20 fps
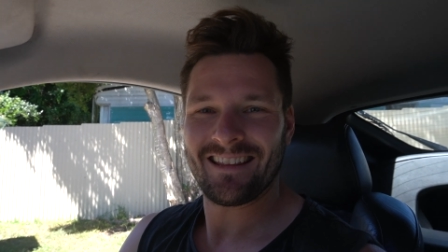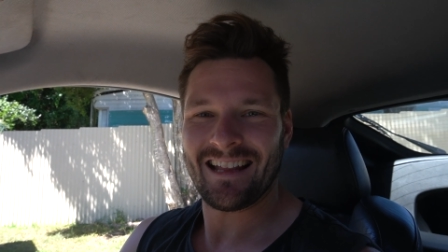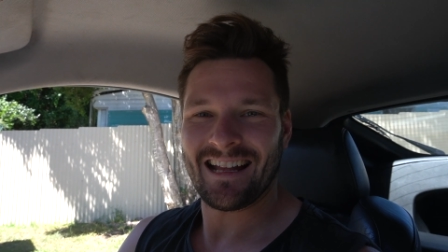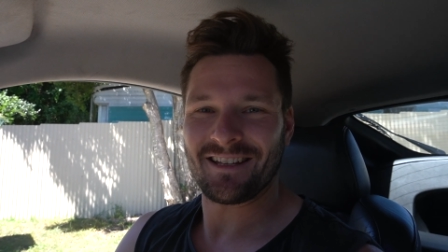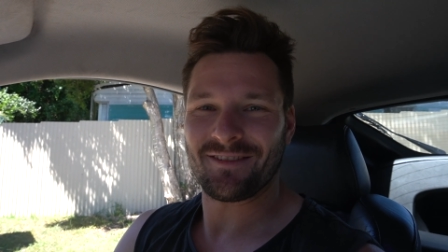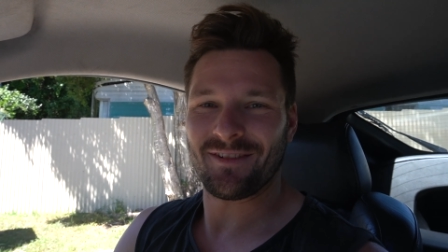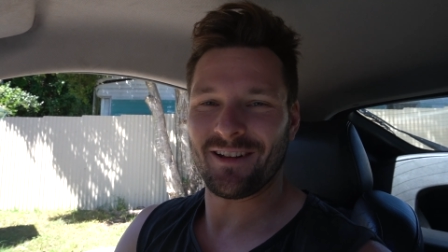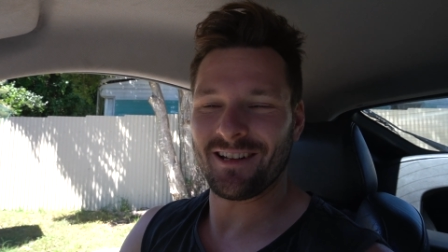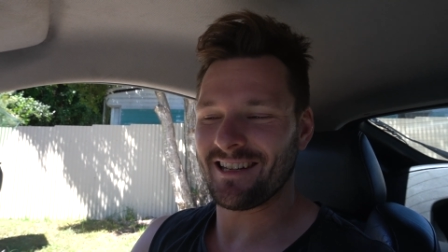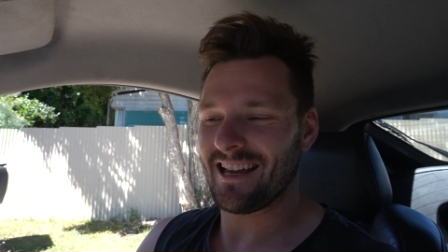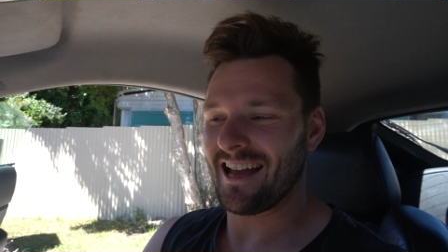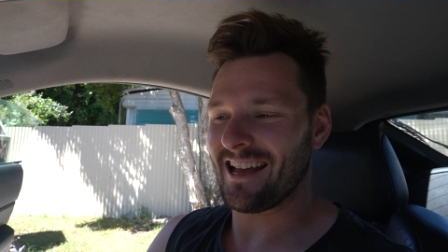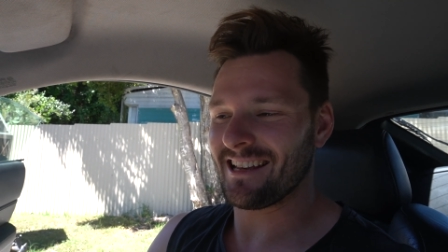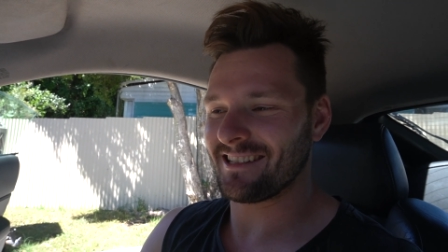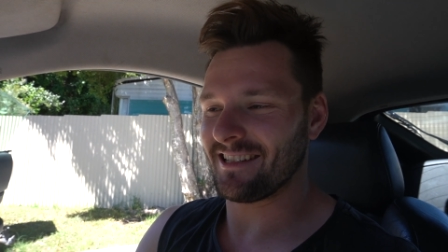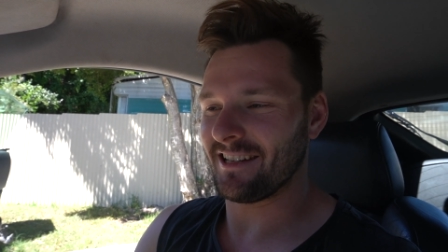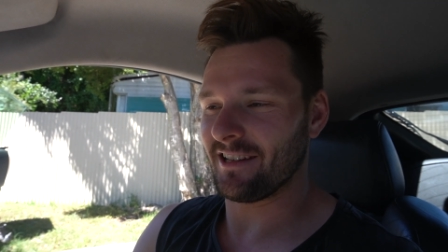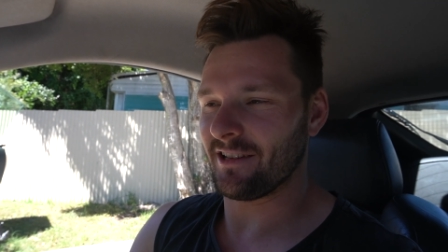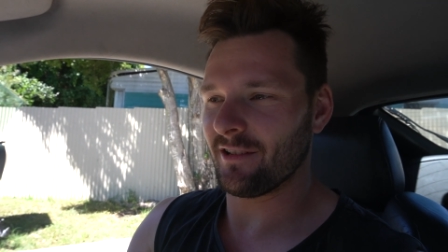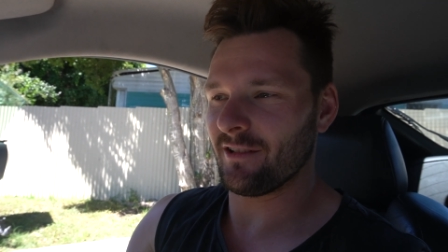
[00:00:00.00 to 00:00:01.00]
That's
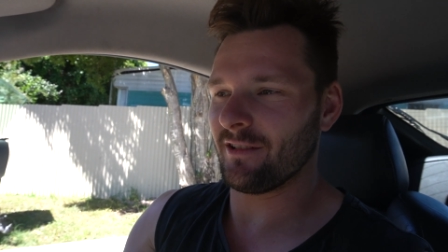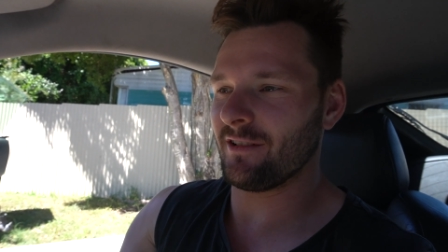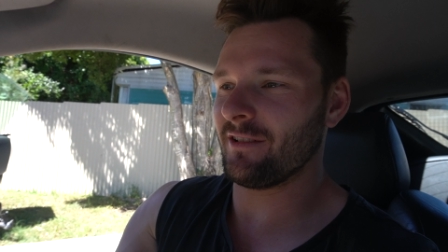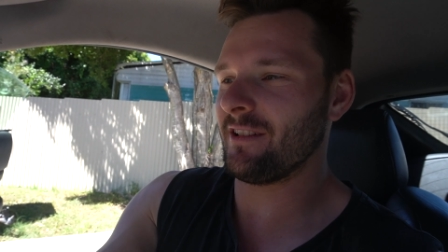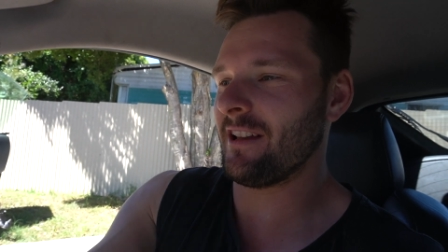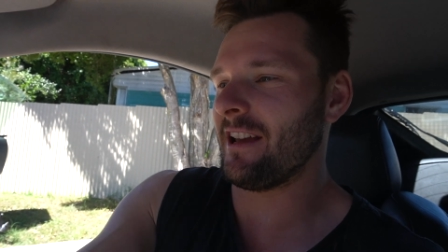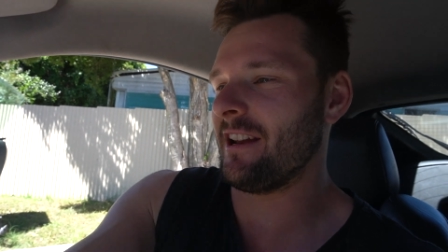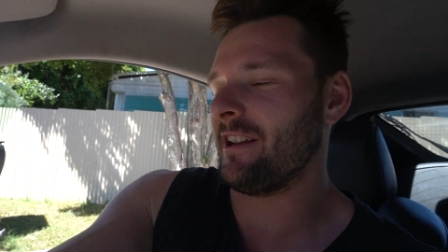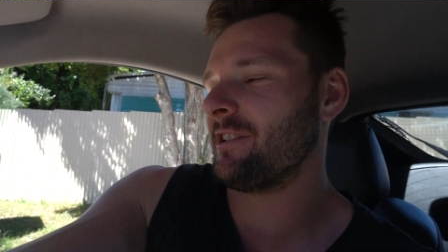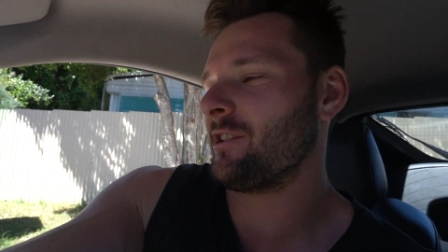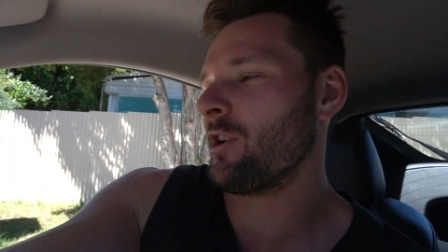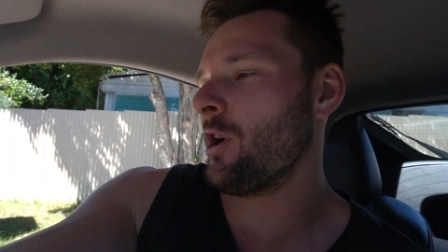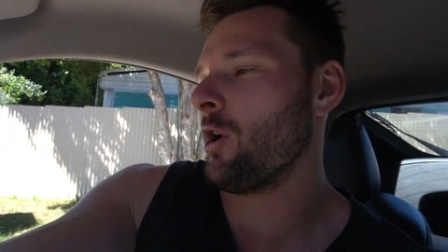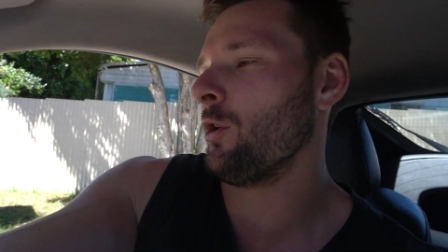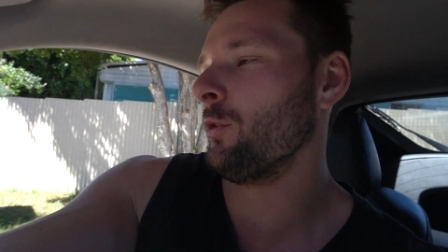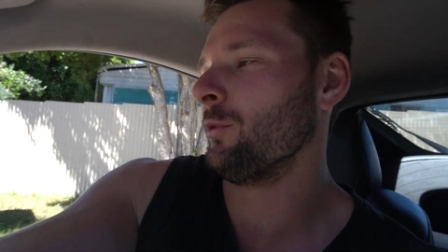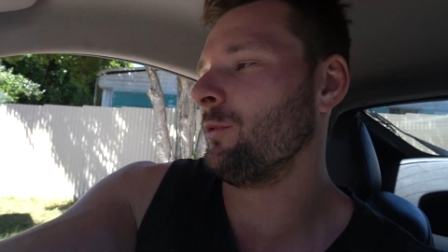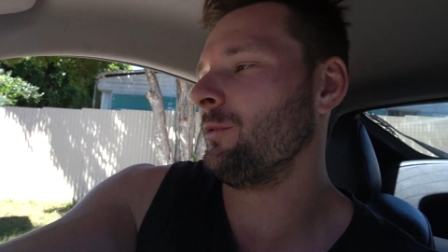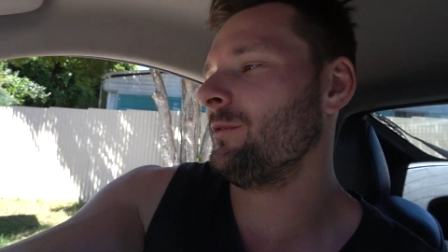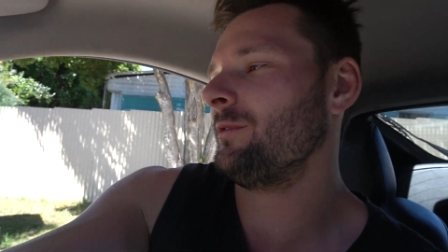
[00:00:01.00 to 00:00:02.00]
fantastic. And it's
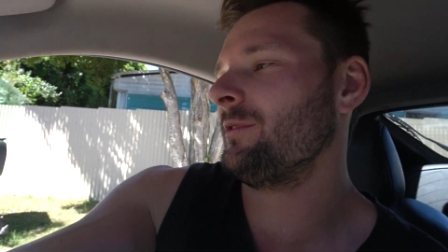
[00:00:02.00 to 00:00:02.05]
cold.